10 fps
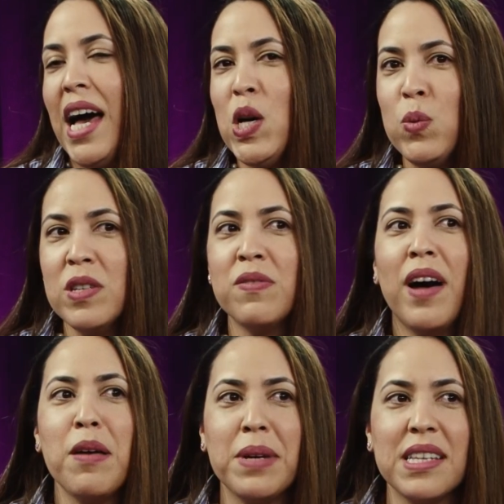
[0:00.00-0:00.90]
I always
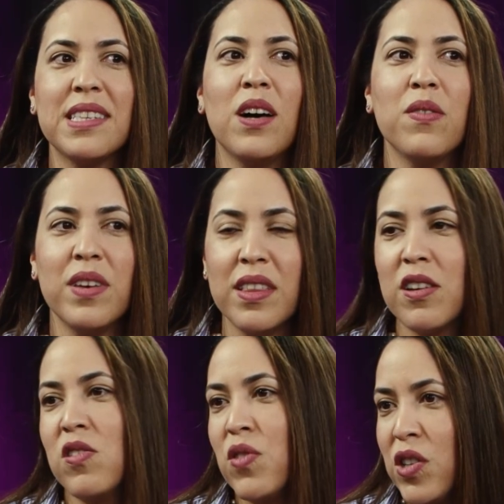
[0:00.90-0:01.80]
find myself in the
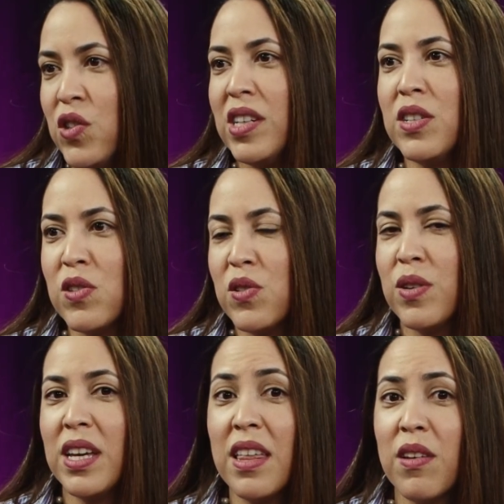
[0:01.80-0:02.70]
construction
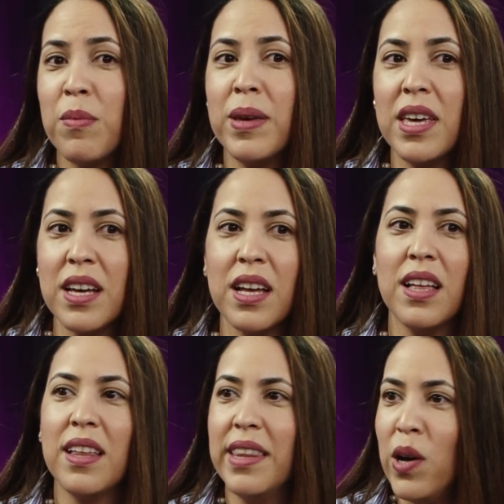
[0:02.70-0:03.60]
industry either being
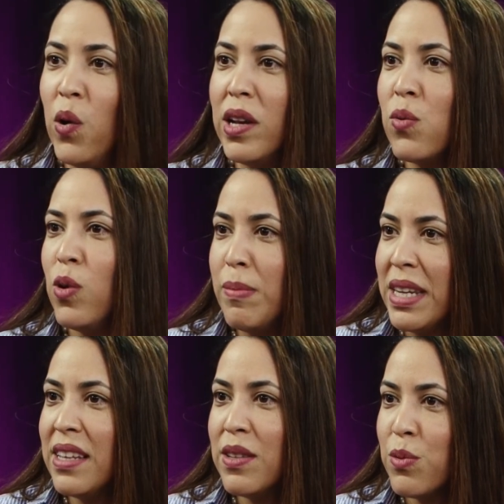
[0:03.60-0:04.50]
the only
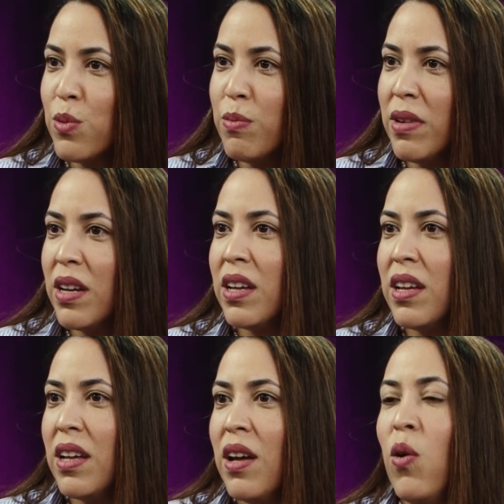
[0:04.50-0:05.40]
woman in the room
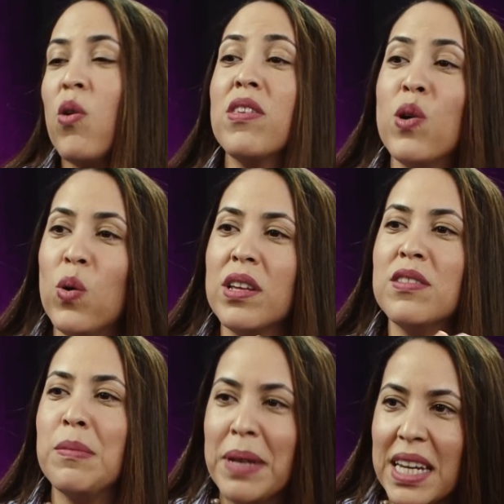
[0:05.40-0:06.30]
or the only
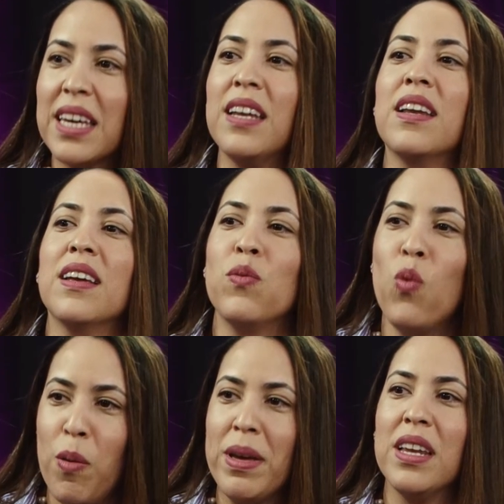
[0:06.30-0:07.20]
Dominican
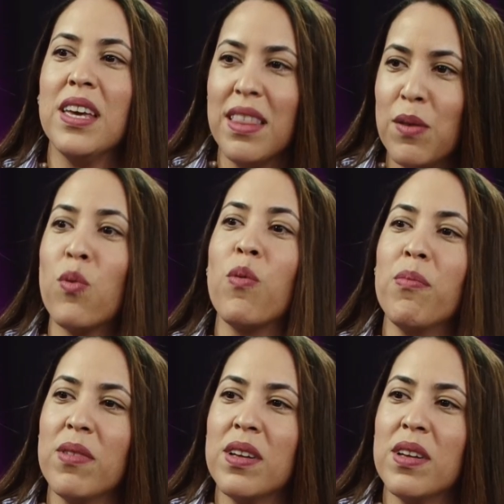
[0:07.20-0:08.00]
woman in the room,